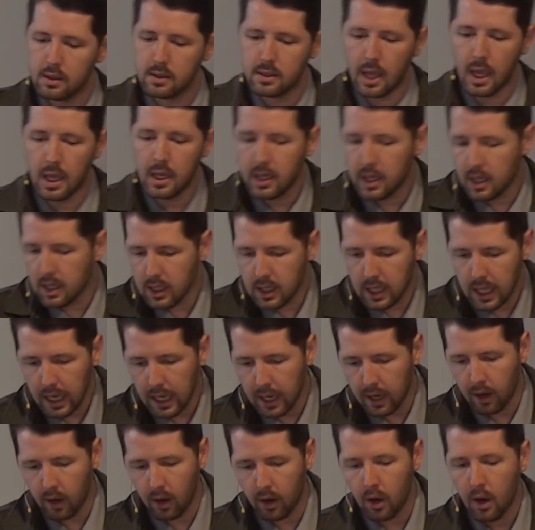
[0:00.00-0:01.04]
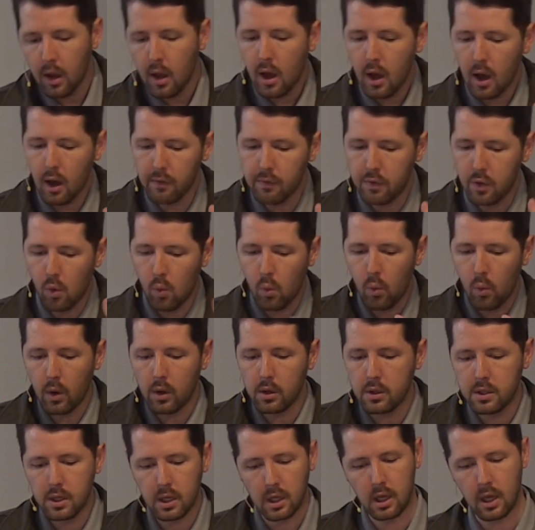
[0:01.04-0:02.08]
taking care of the
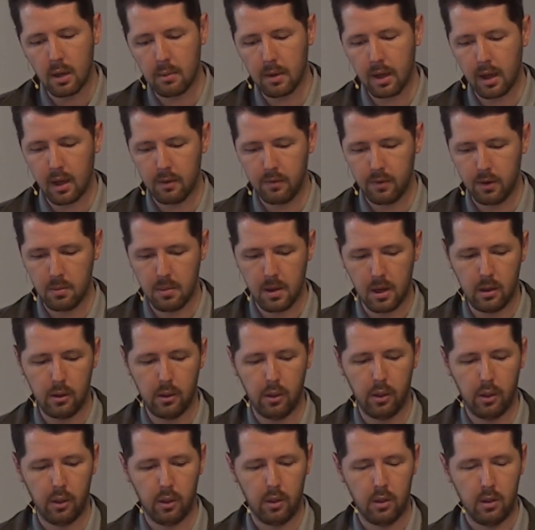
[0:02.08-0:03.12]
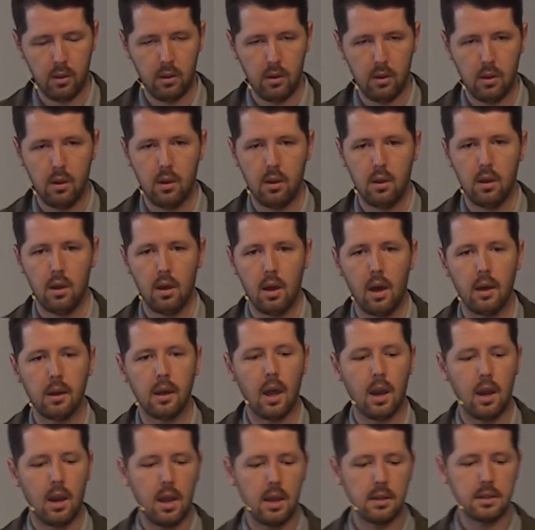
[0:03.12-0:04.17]
words that come out of your mouth?
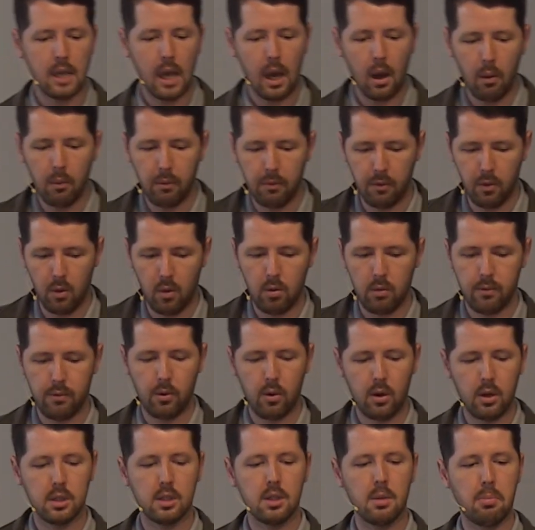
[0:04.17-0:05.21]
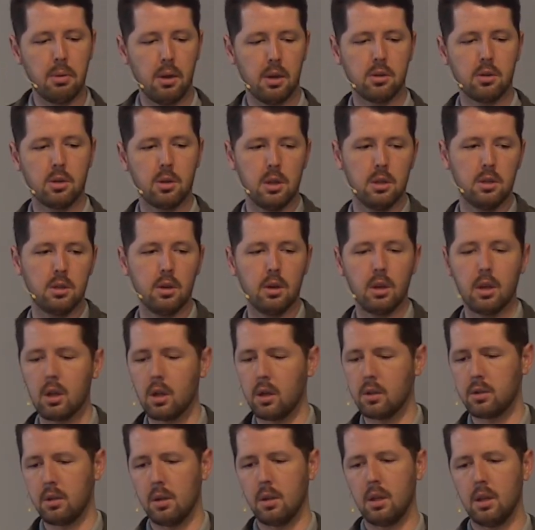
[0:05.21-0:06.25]
again, it's helpful for us to picture the dirty
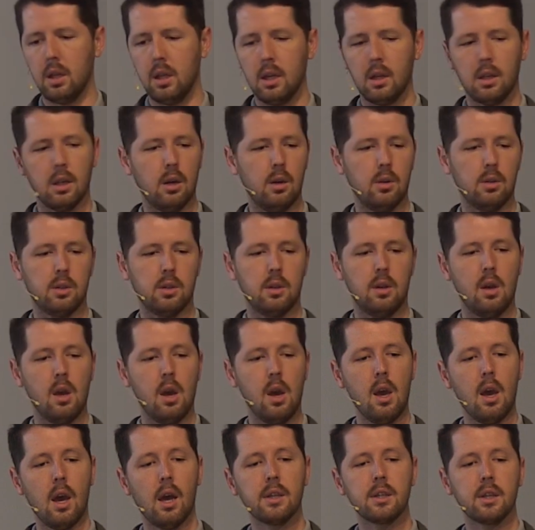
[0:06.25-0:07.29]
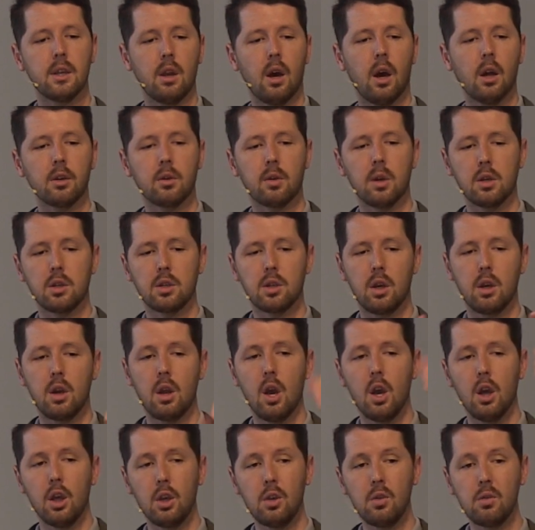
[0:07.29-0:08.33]
clothes and the clean clothes. As a non Christian,
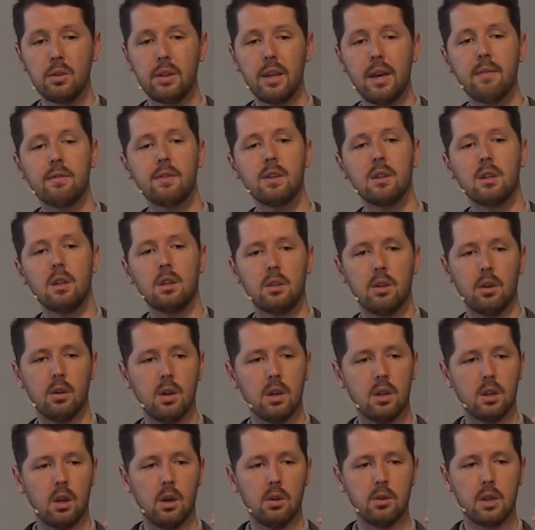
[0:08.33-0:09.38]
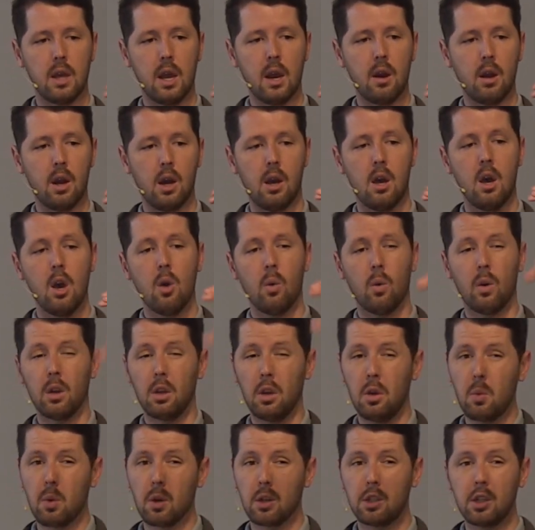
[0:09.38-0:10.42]
you lived in the dirty clothes era where
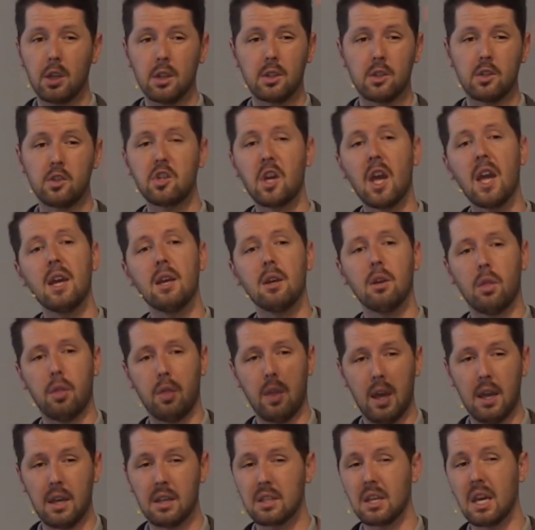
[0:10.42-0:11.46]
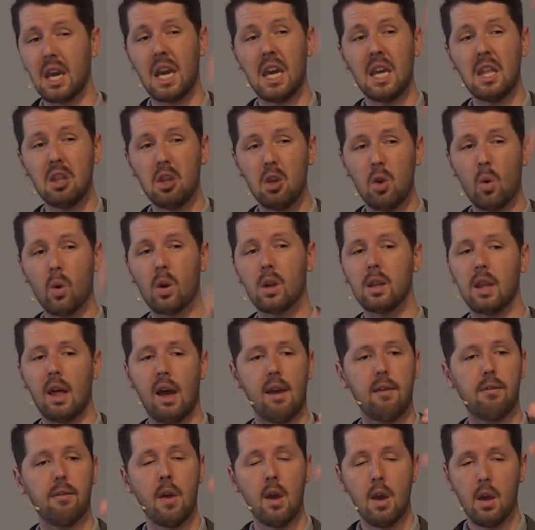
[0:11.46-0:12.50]
you were just saying things in your
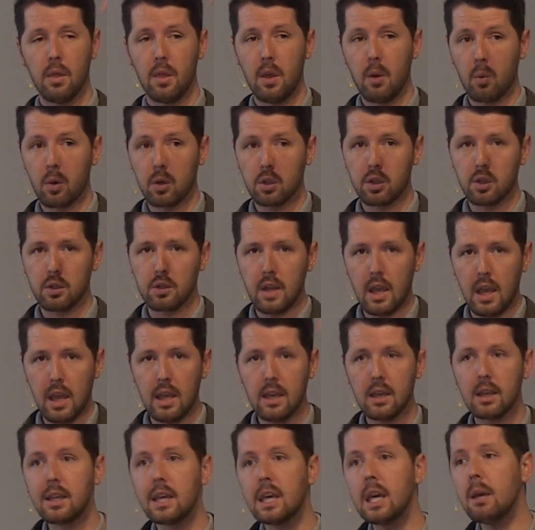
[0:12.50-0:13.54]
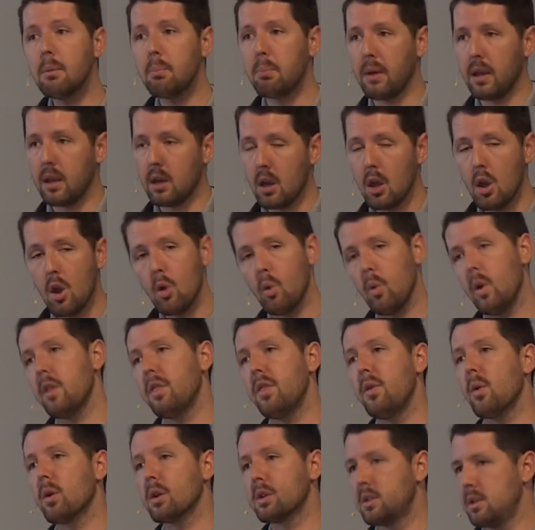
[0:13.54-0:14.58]
life that were just in keeping with
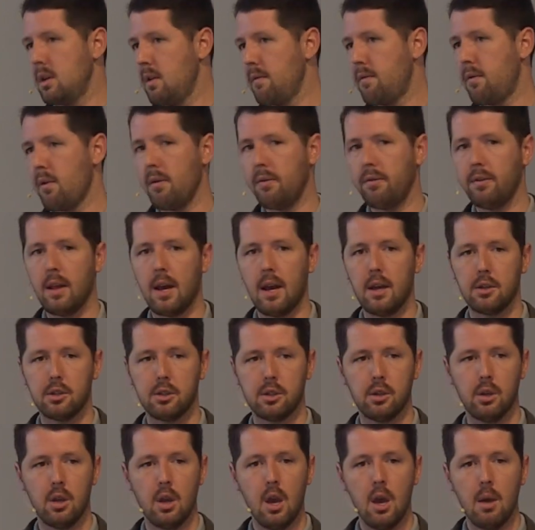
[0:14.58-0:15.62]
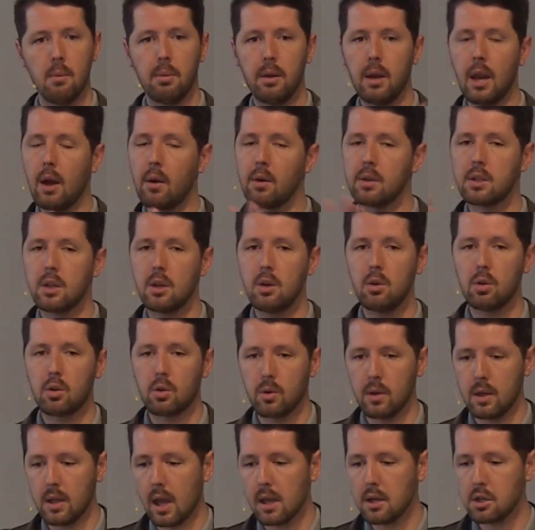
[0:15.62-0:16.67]
your sinful flesh. But now, as a new
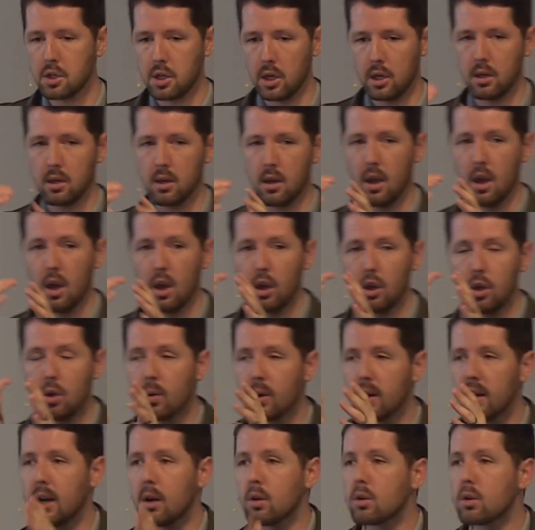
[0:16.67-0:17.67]
creation, you are now